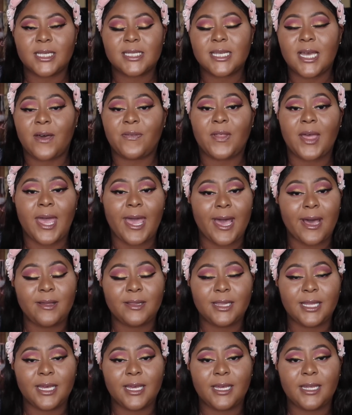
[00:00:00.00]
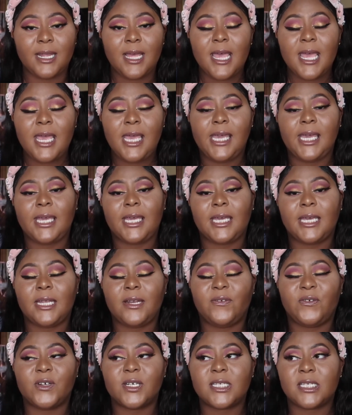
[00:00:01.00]
this at the outlet
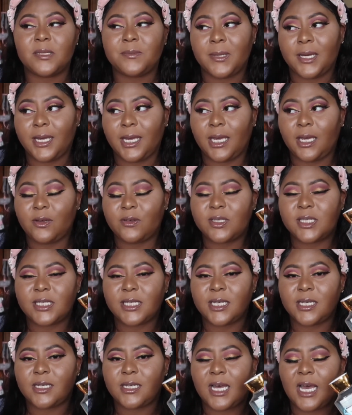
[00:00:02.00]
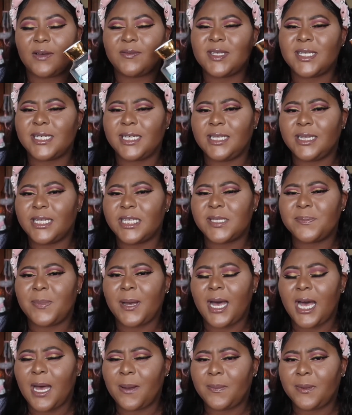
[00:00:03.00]
and for semi-annual sale i've seen this
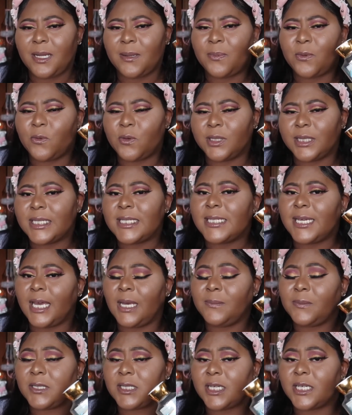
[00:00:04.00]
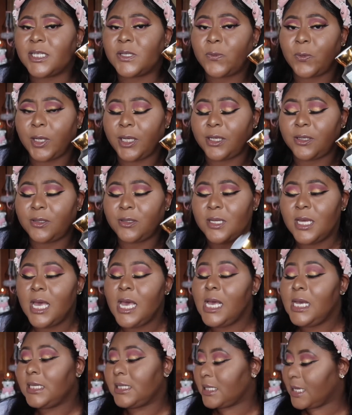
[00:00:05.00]
pop up on the tables as well
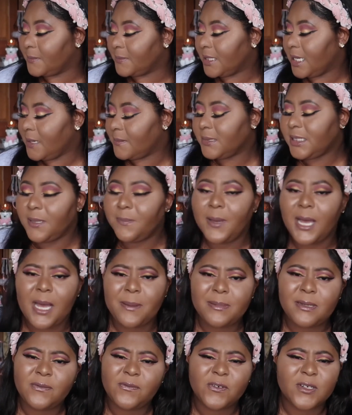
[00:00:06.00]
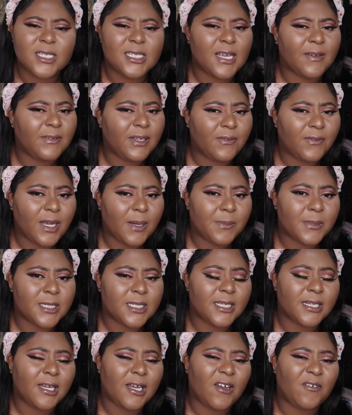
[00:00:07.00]
sometimes they pop up for 75
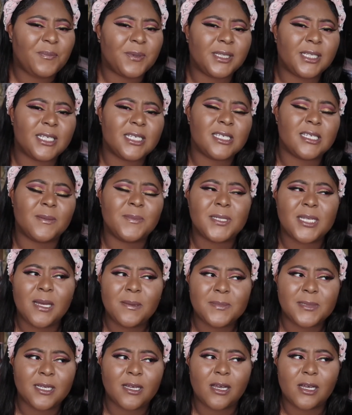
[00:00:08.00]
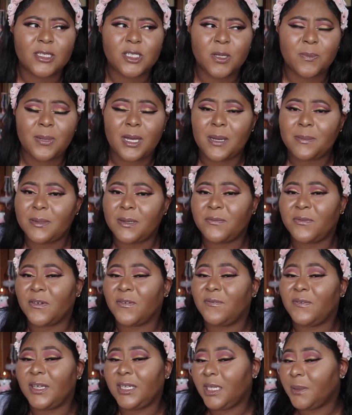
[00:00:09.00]
percent off but then sometimes they also pop up
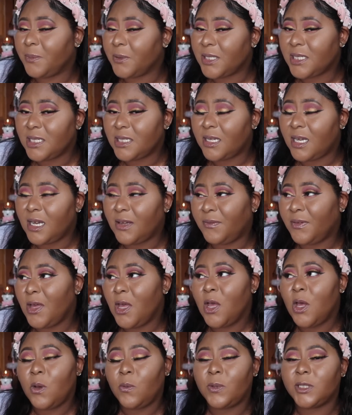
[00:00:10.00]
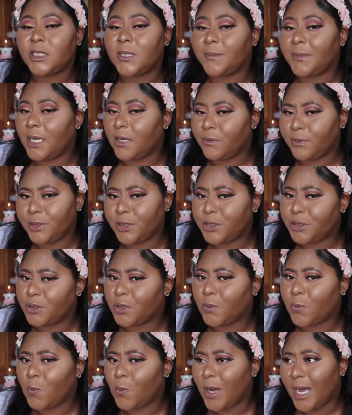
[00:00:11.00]
for 50 percent off which i'm not really
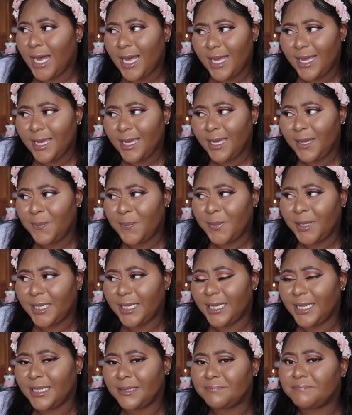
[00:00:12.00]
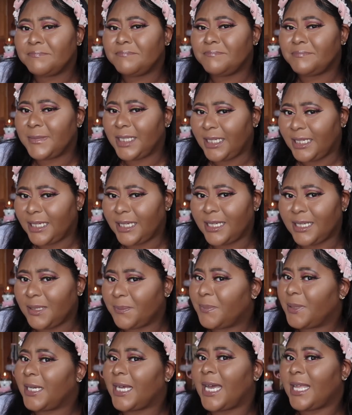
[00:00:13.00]
sure why but yeah
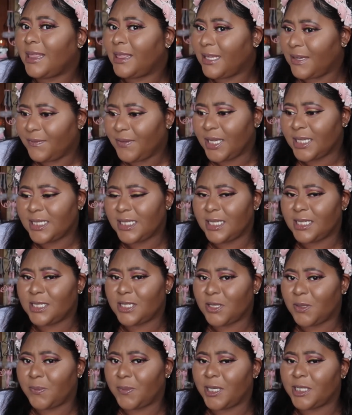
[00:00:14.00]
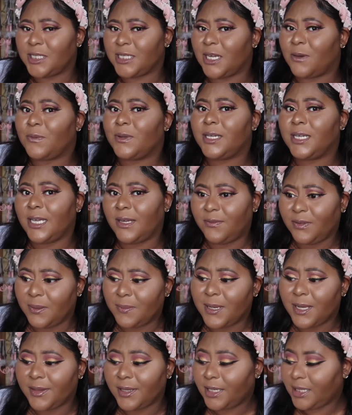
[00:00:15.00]
but i love that scent so much and i would definitely
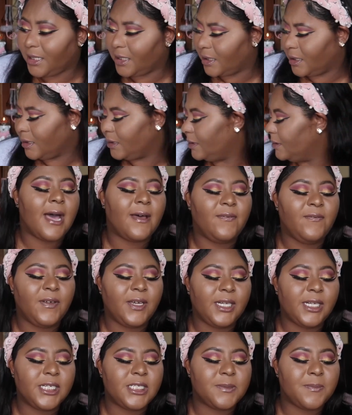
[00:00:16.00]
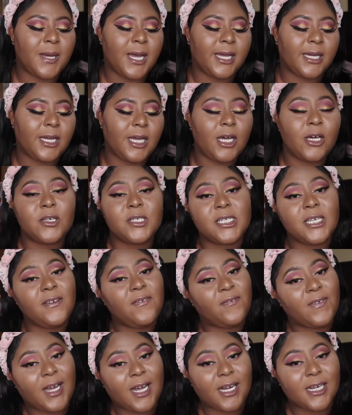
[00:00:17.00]
buy that again i finished my cozy
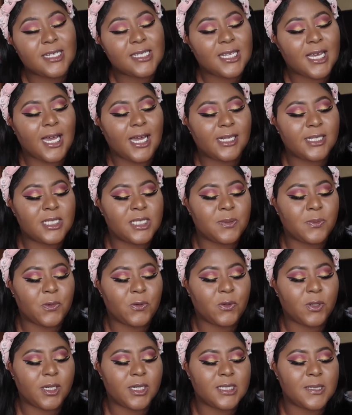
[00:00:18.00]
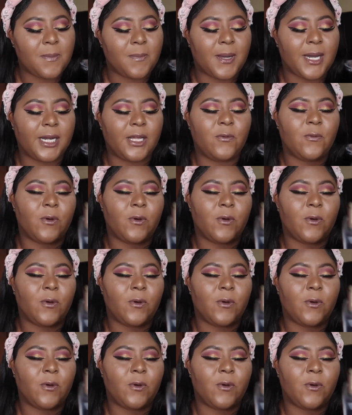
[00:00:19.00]
fireside s'mores body